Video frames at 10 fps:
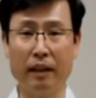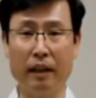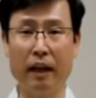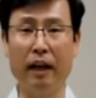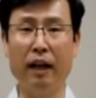
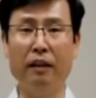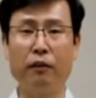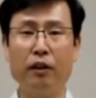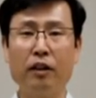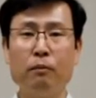and
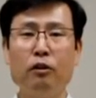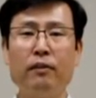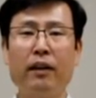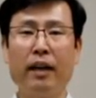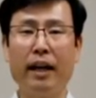we're gonna move
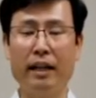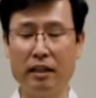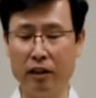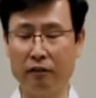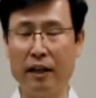our hands
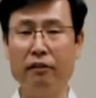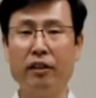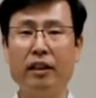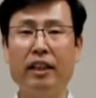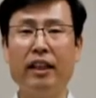around
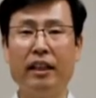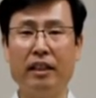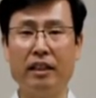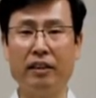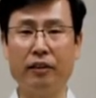the knees,
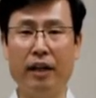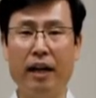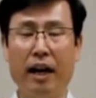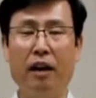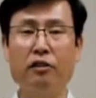okay?
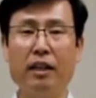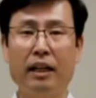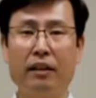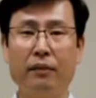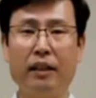
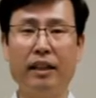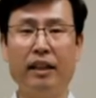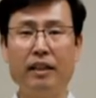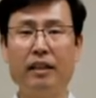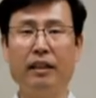Outside of the
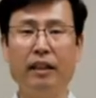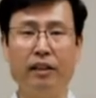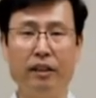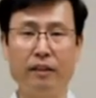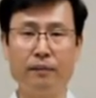knees,
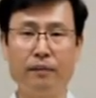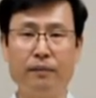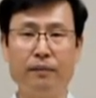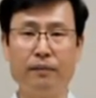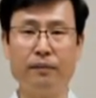here.
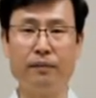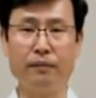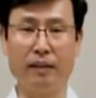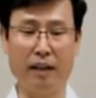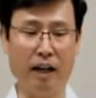
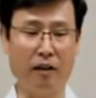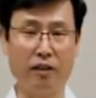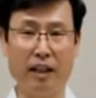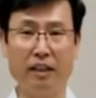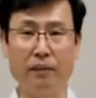
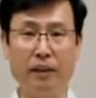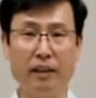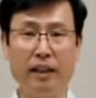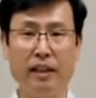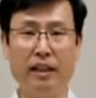Outside of the
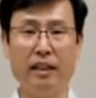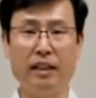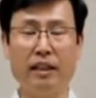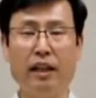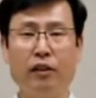knees,
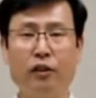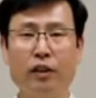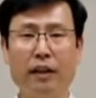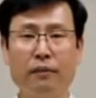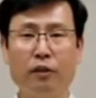and you don't
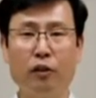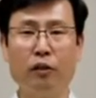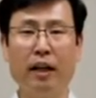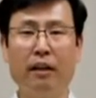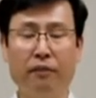have to go
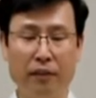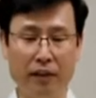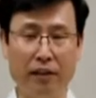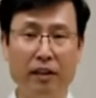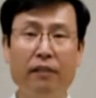down
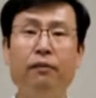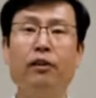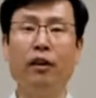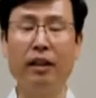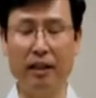further, if you,
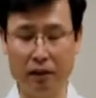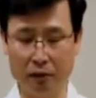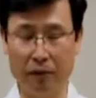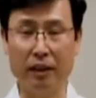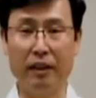unless you
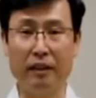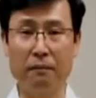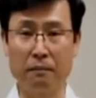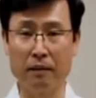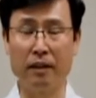want to.
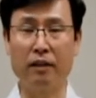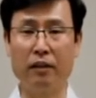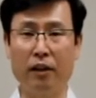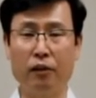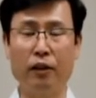
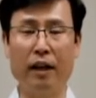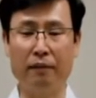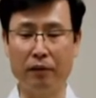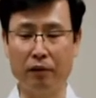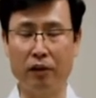Okay, you don't
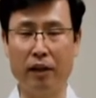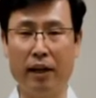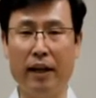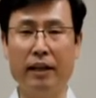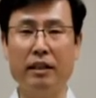have to. You
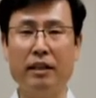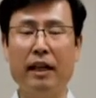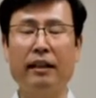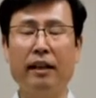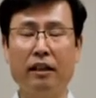can
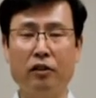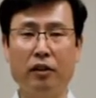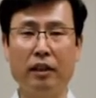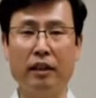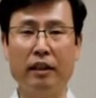send
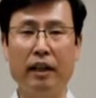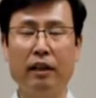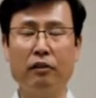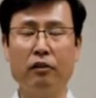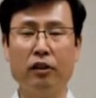energy
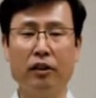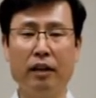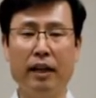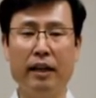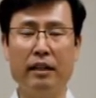down to your
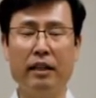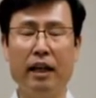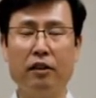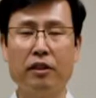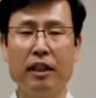legs,
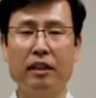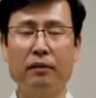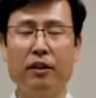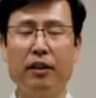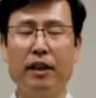outside of
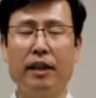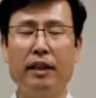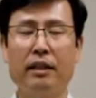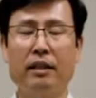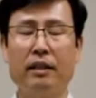your legs,